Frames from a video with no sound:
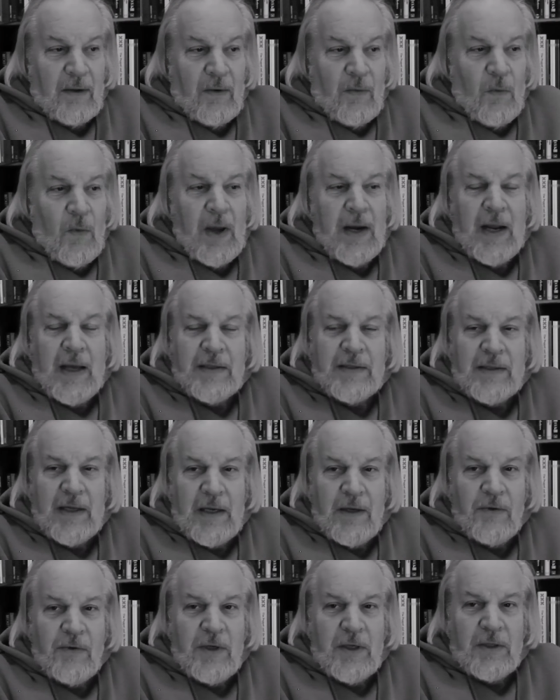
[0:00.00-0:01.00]
when I
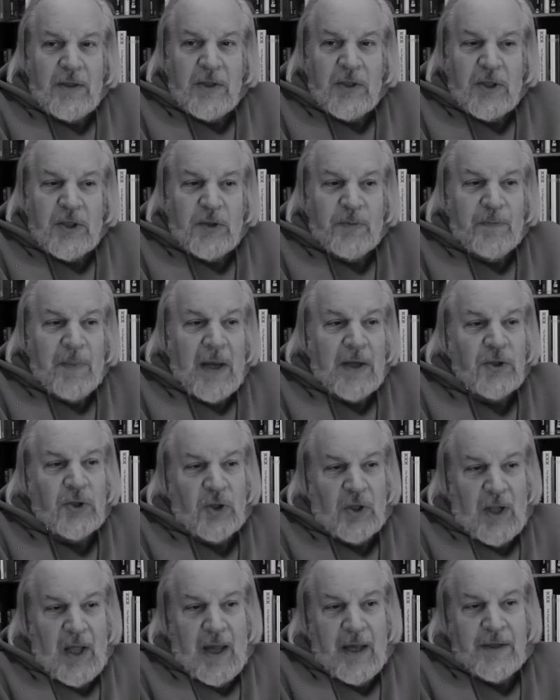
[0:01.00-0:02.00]
say you need to
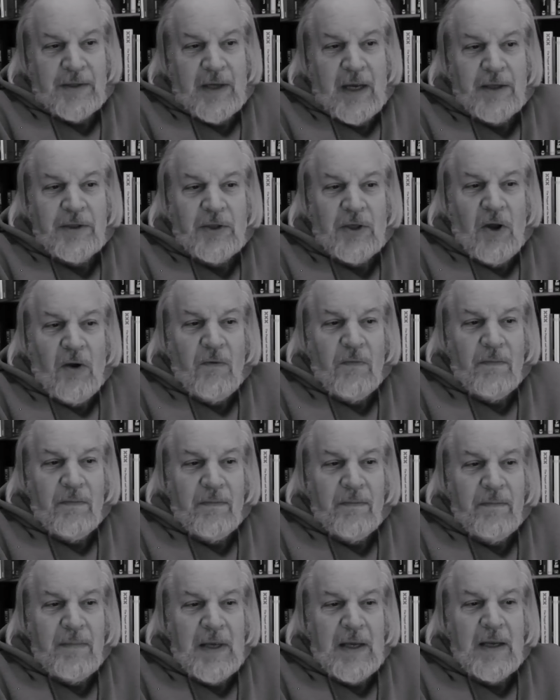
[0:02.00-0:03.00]
specialize, I
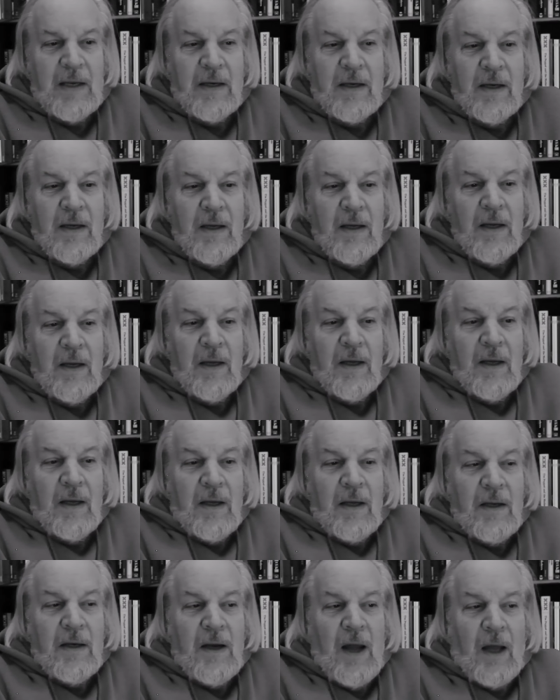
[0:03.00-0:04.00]
don't mean
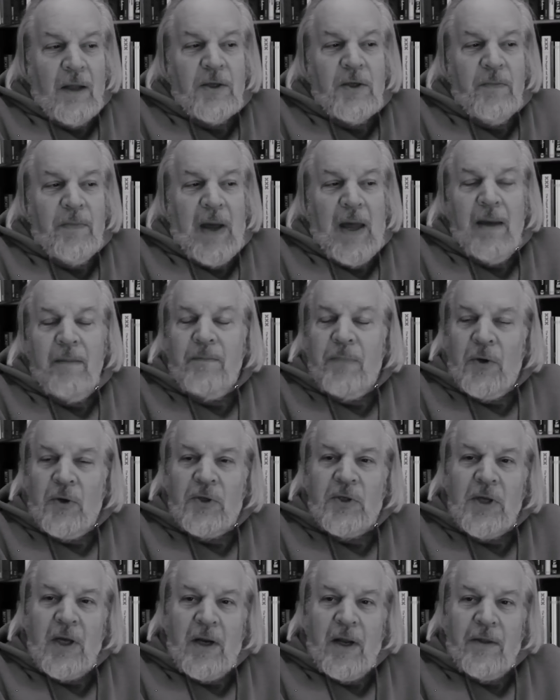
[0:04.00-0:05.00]
not to buy
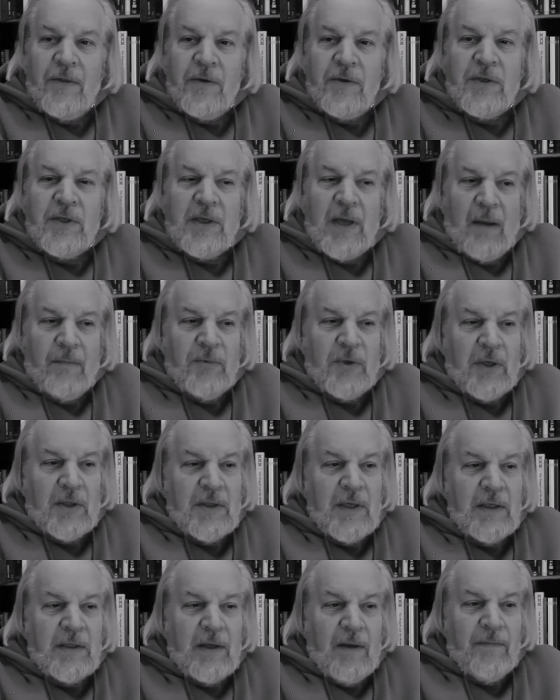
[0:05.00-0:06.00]
books on other
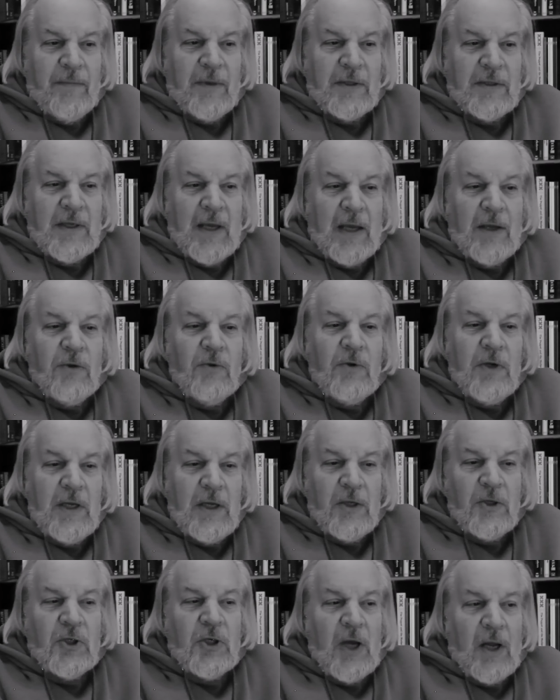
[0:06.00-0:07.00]
subjects. As I've been saying, you
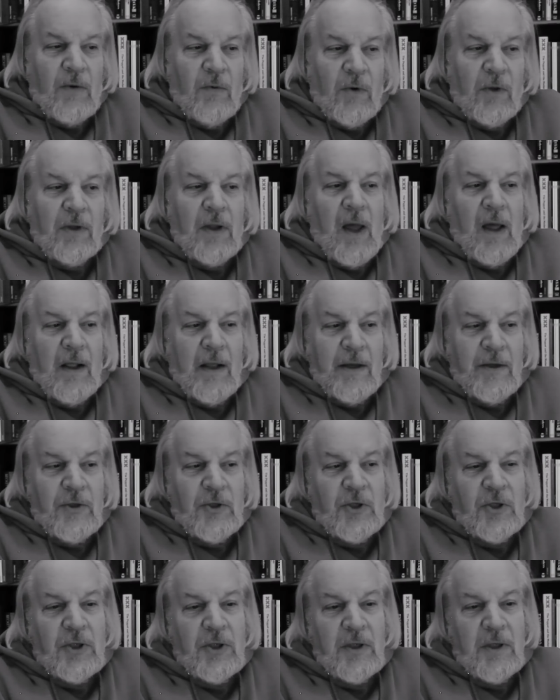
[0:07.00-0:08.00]
need general
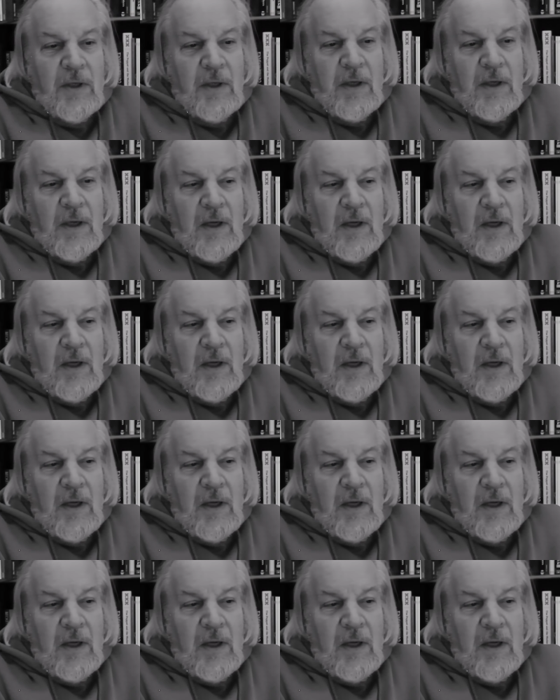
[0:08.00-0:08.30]
knowledge.